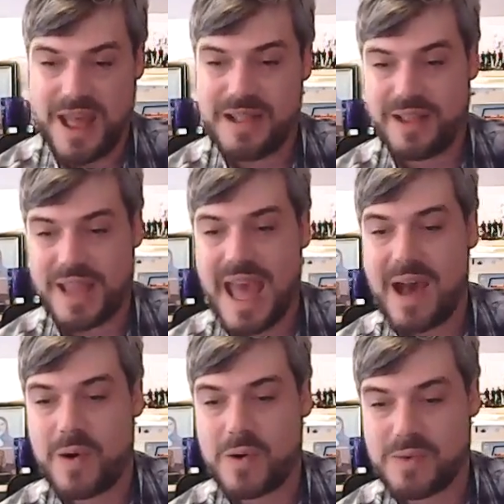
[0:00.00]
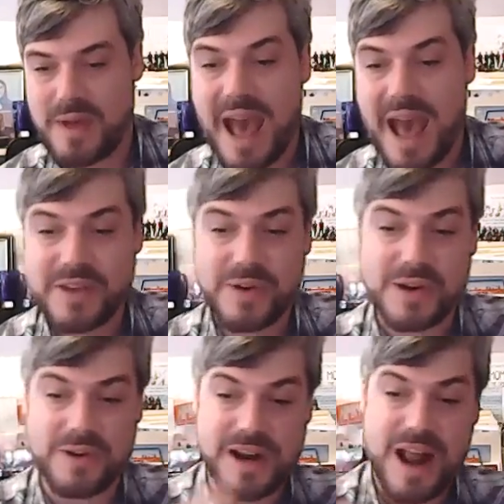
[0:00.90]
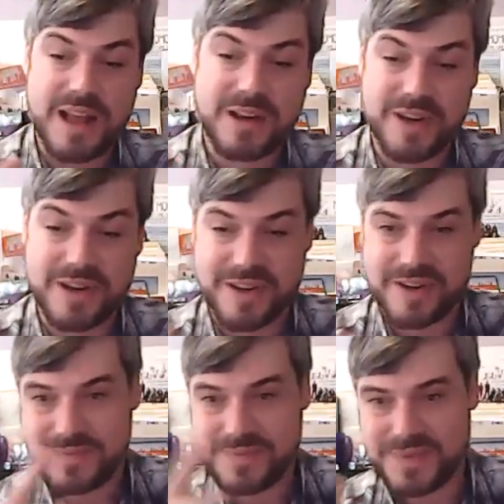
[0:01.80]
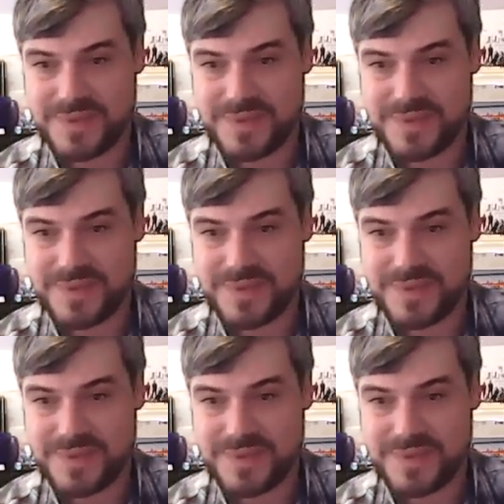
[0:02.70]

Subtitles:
like how accurate or inaccurate, or